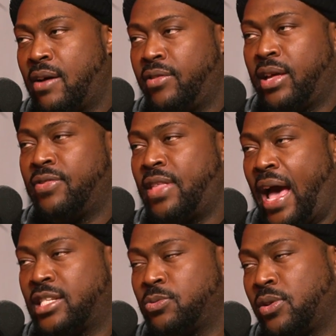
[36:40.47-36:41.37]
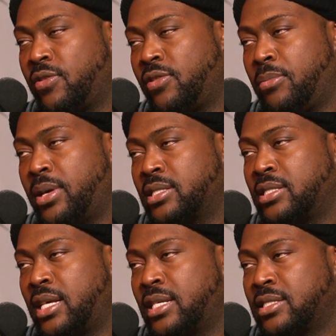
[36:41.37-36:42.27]
I feel like that's one of the
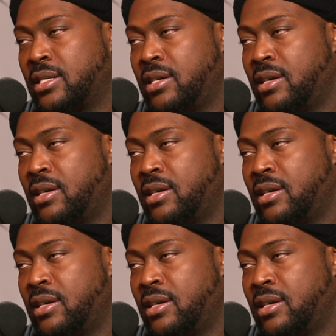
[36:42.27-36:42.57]
biggest things